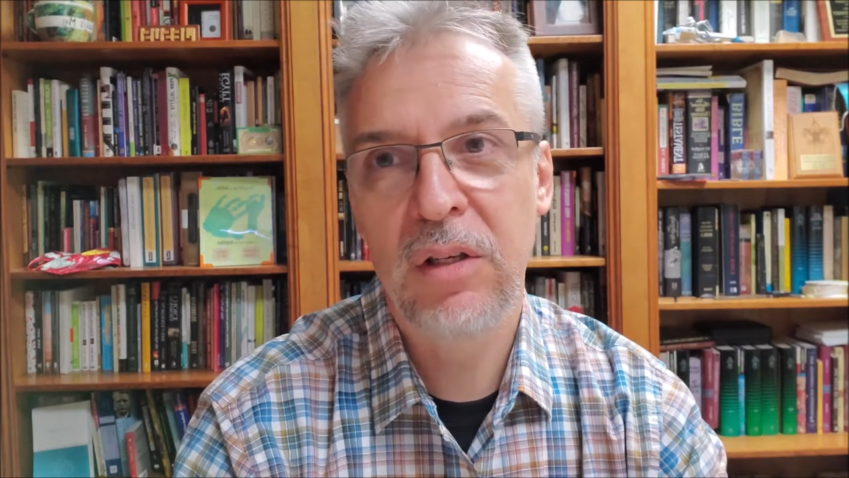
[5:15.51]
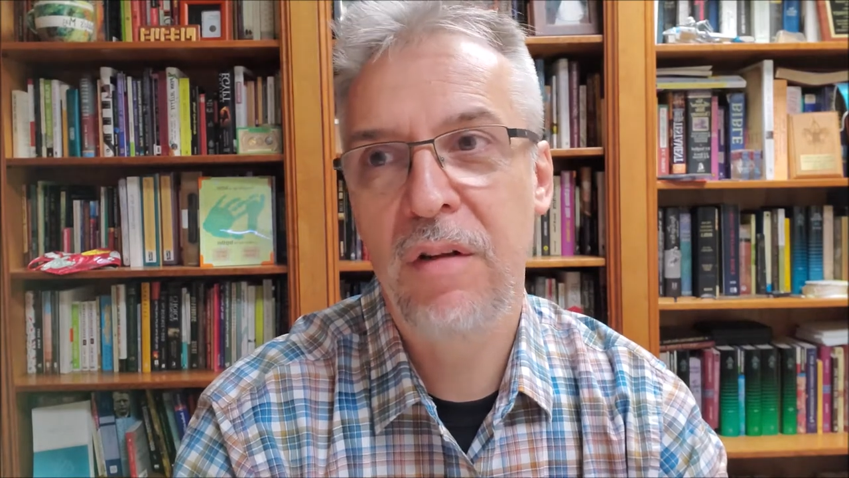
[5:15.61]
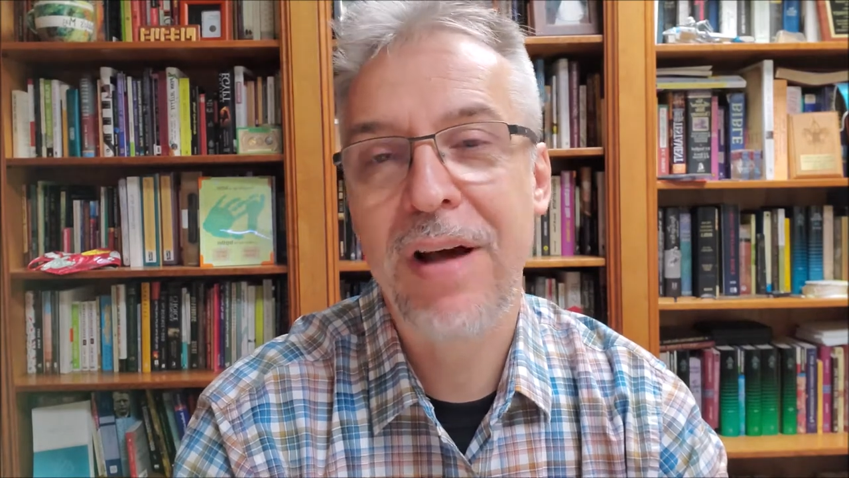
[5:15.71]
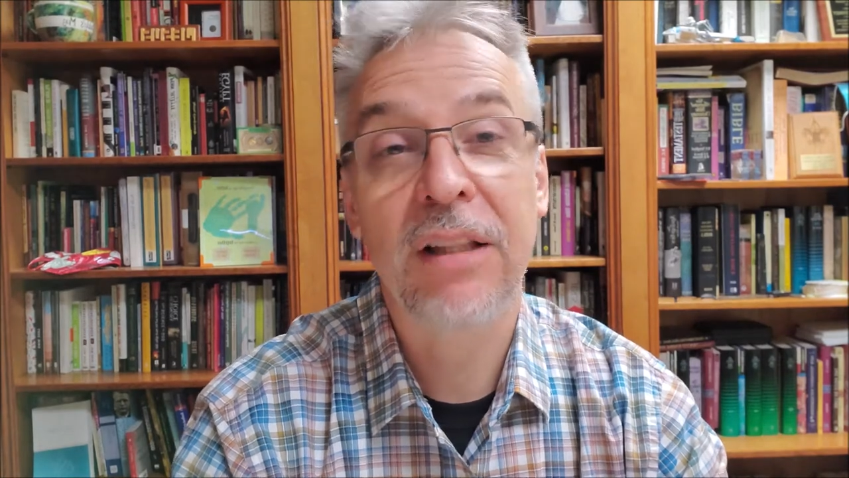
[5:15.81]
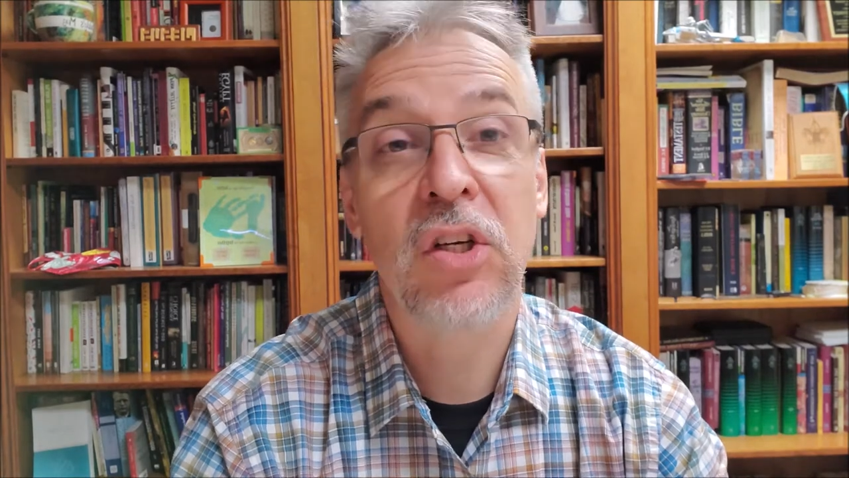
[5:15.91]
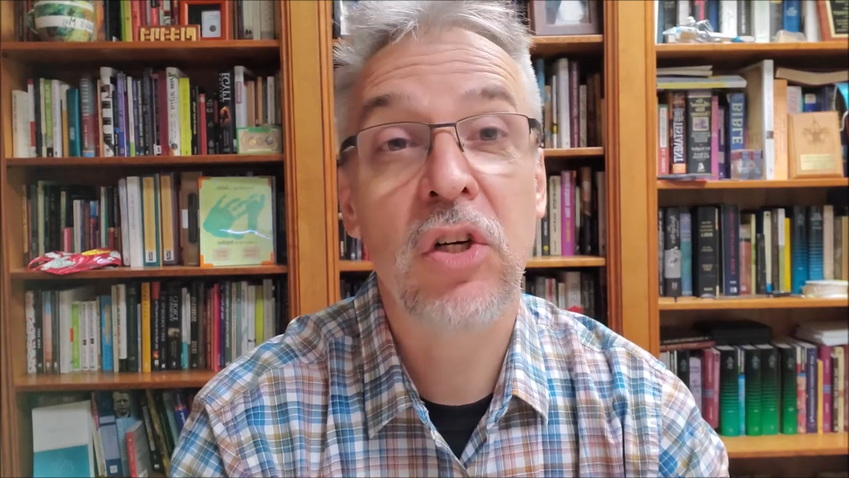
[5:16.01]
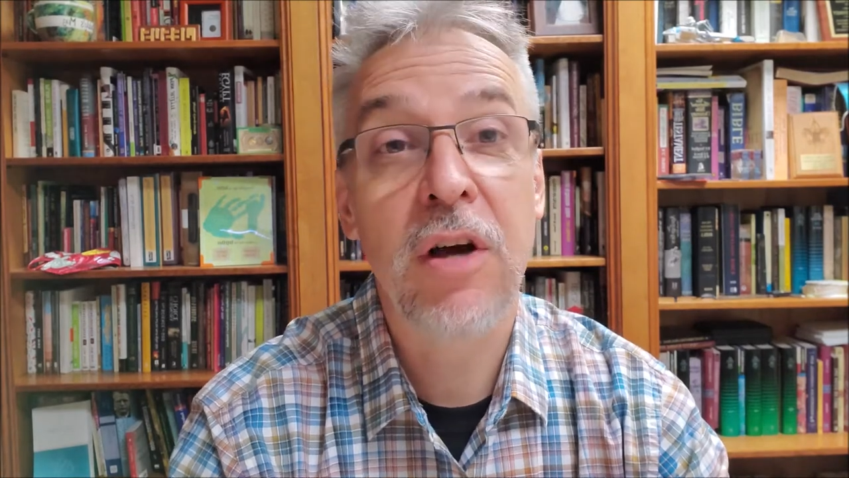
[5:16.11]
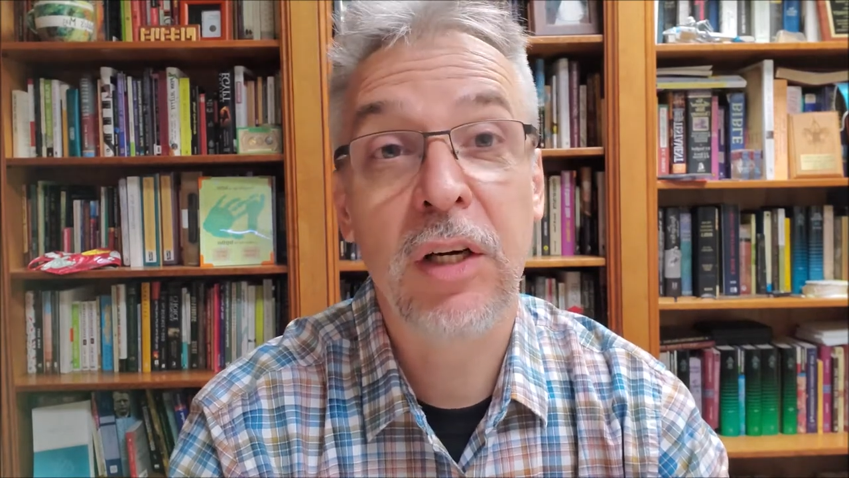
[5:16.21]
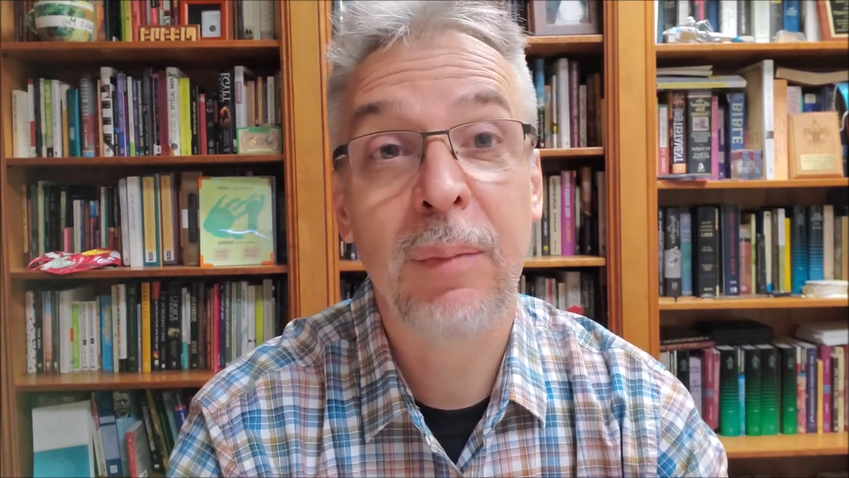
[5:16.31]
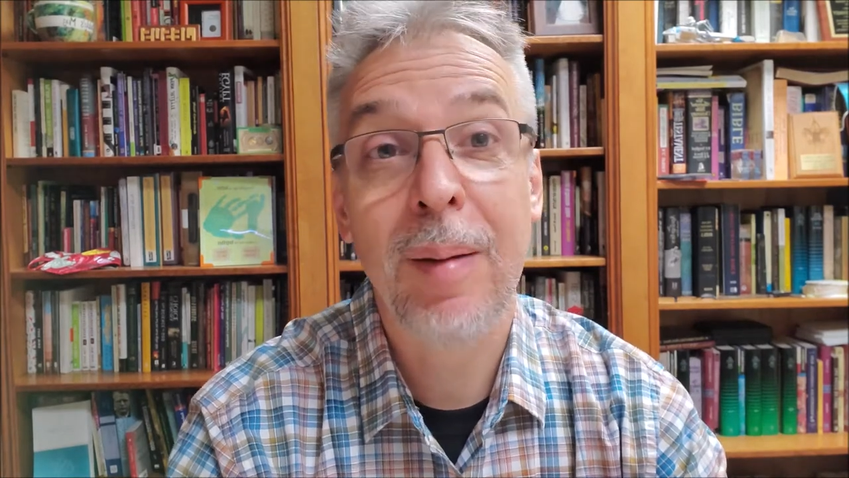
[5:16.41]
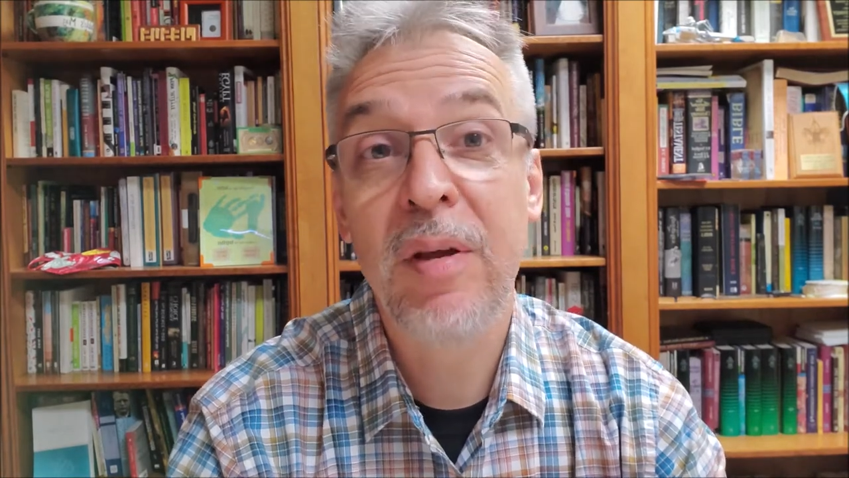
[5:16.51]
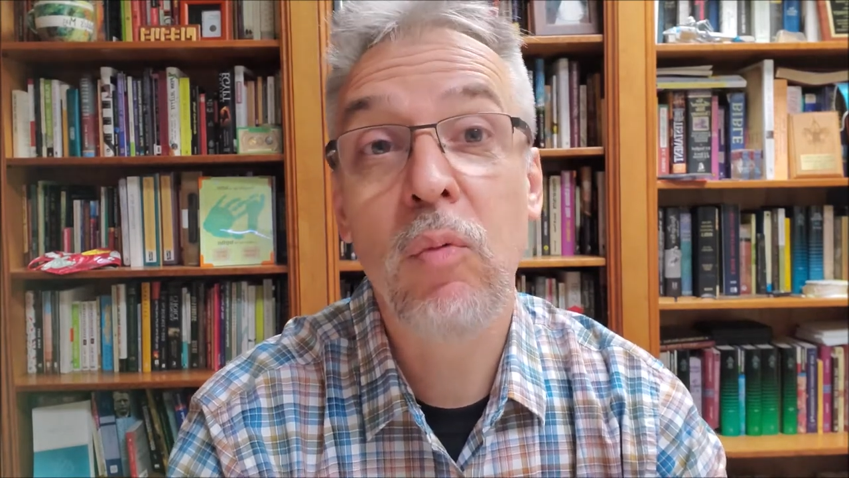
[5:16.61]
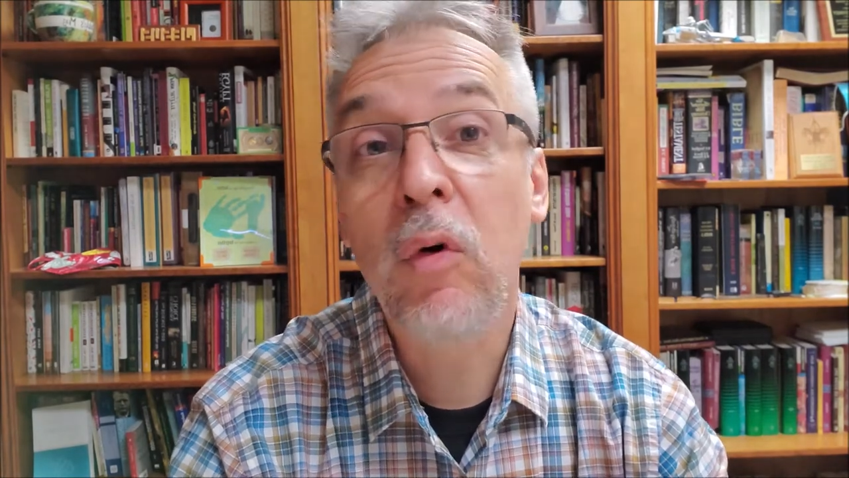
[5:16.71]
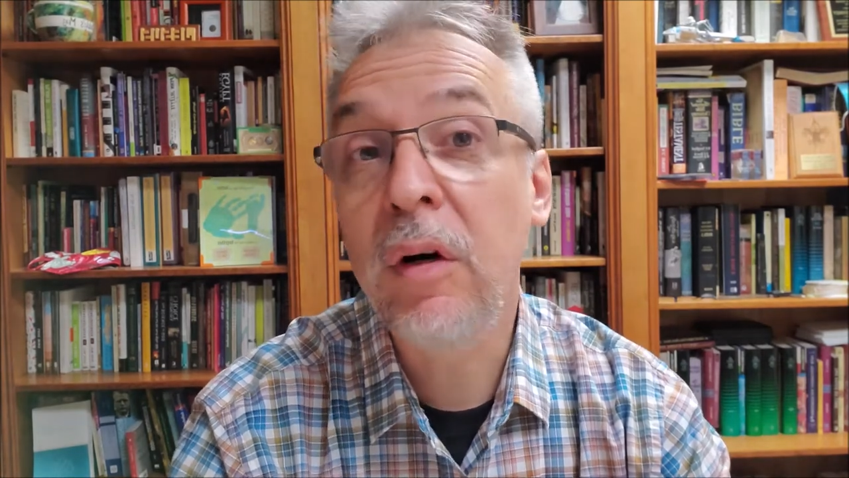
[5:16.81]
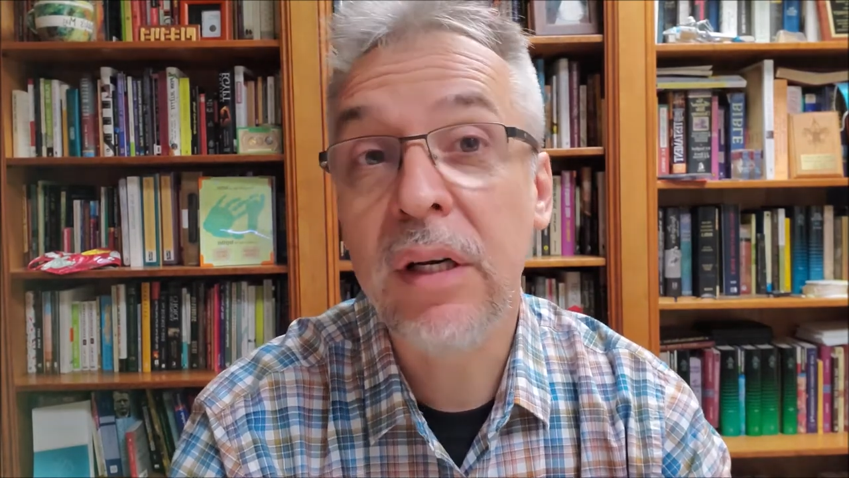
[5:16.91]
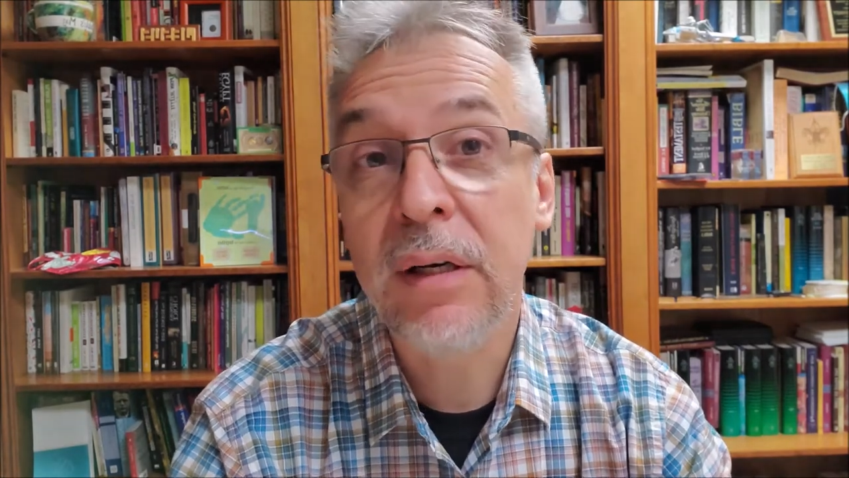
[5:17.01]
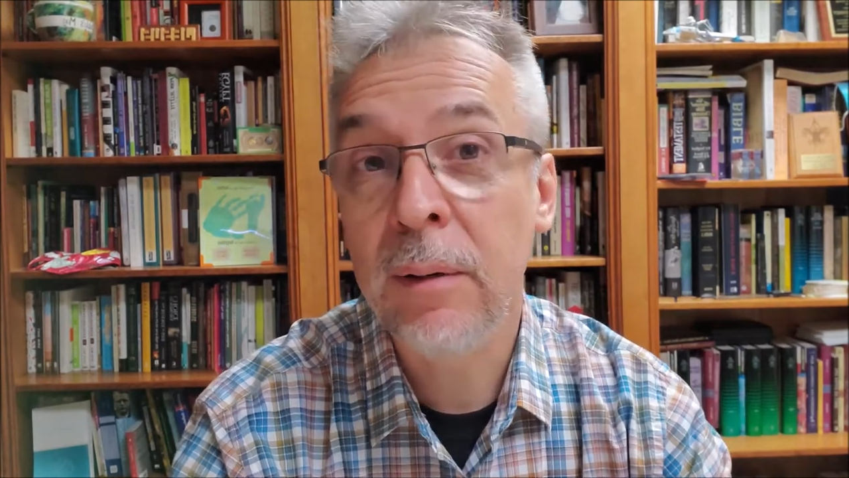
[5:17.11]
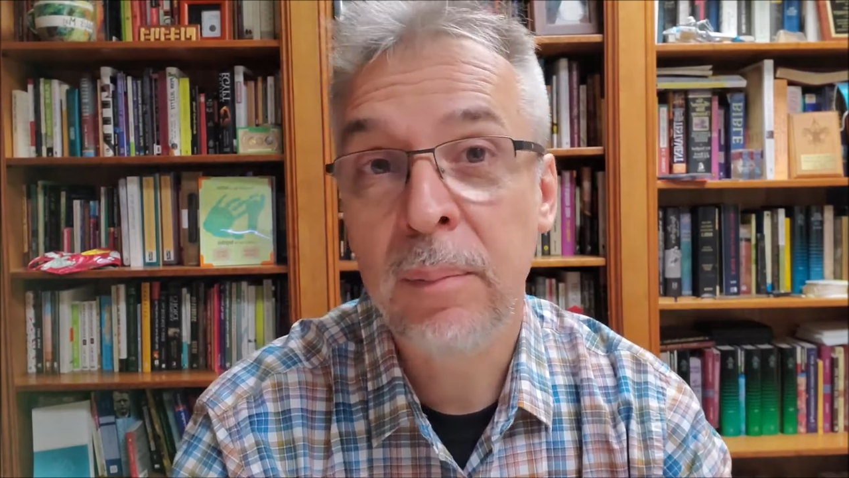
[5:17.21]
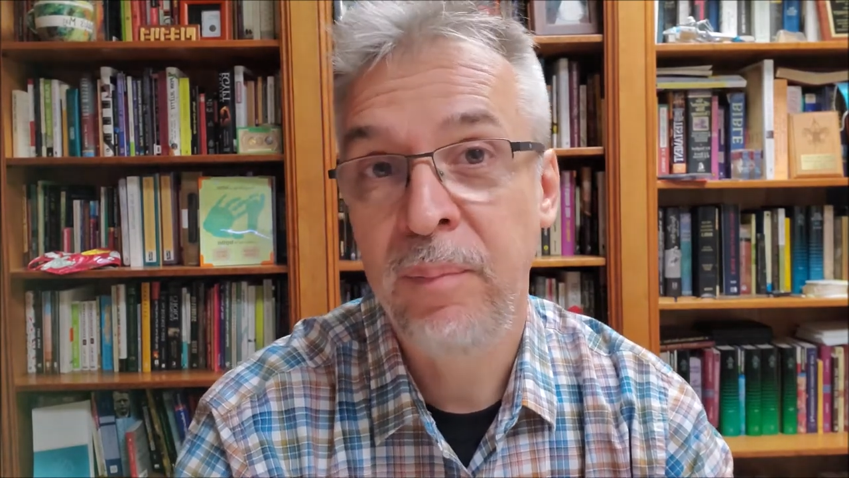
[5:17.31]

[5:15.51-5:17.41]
the fact that your doctor might be worried